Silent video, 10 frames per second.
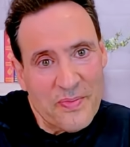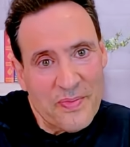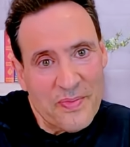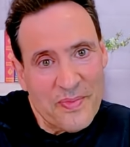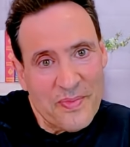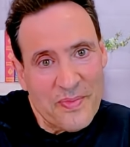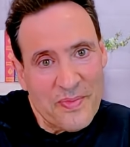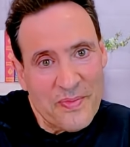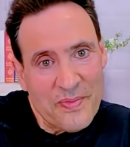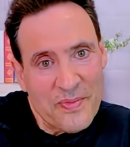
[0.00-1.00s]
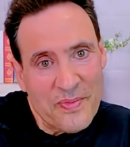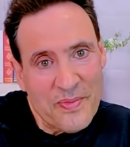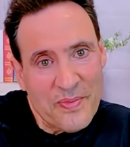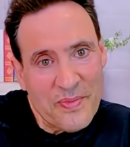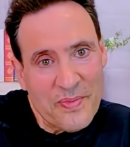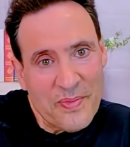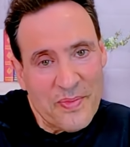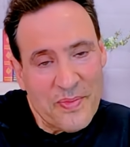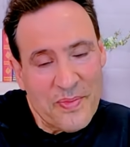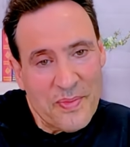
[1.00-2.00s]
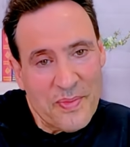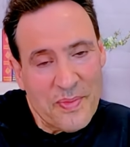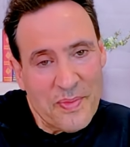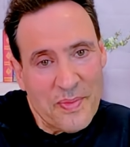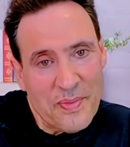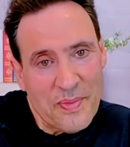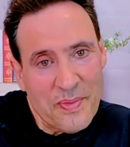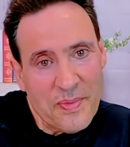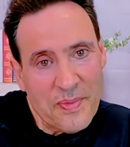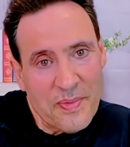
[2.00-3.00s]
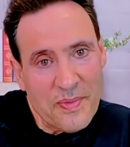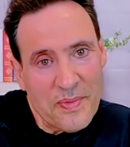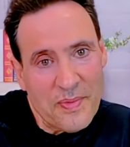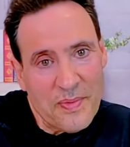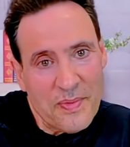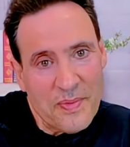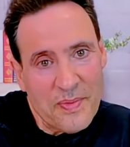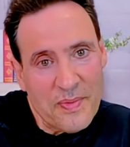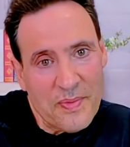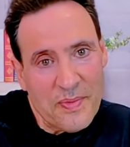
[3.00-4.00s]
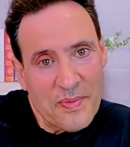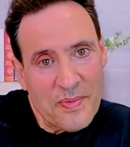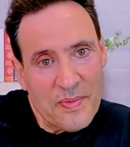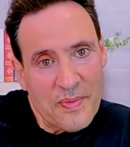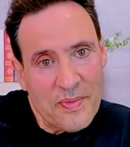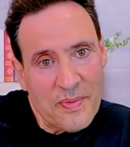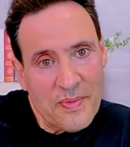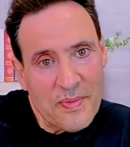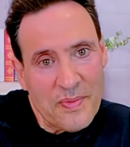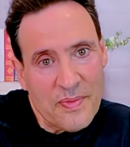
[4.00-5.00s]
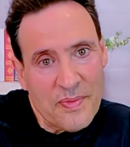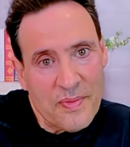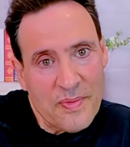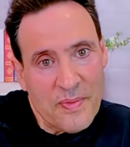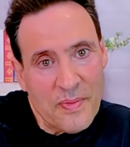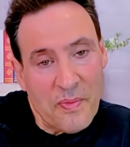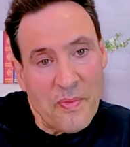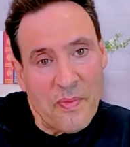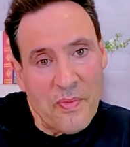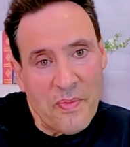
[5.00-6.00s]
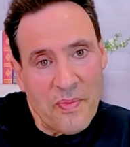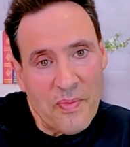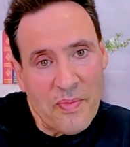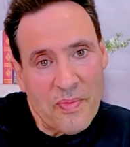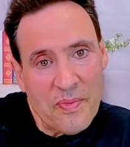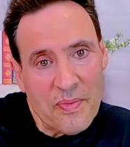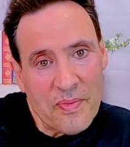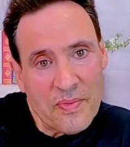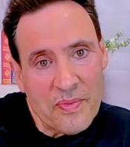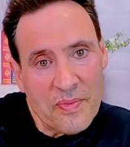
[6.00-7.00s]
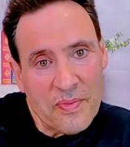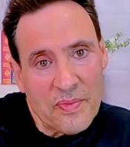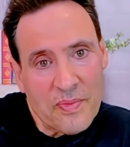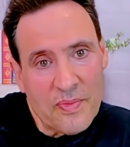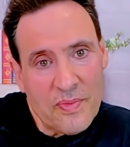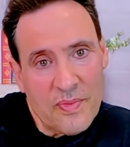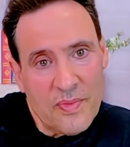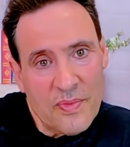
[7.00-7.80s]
(silent)